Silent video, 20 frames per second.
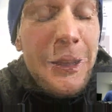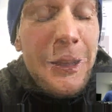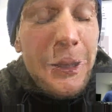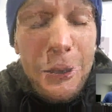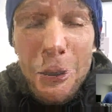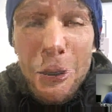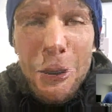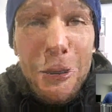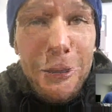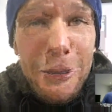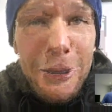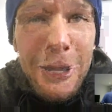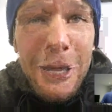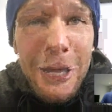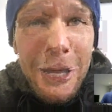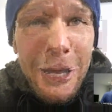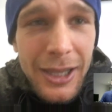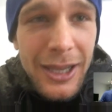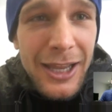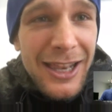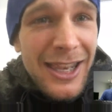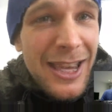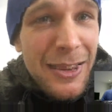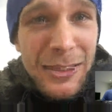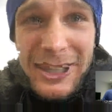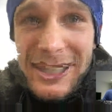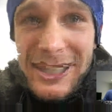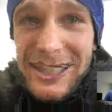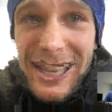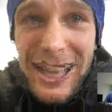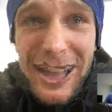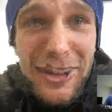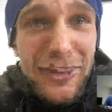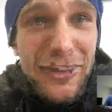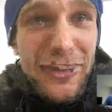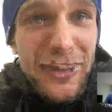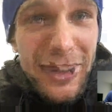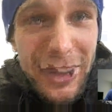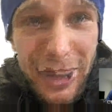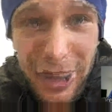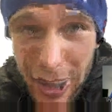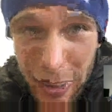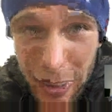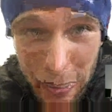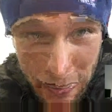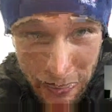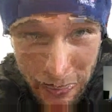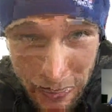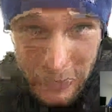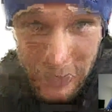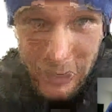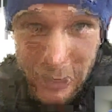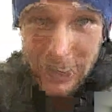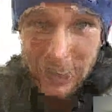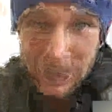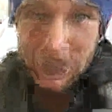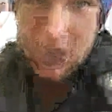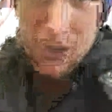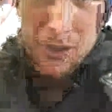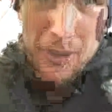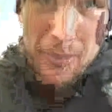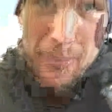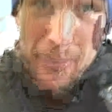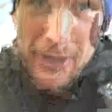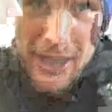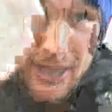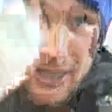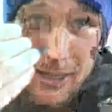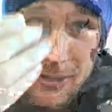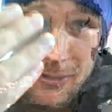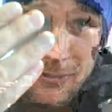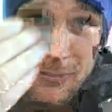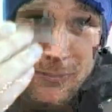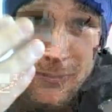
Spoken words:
You know, I lay myself like on the back,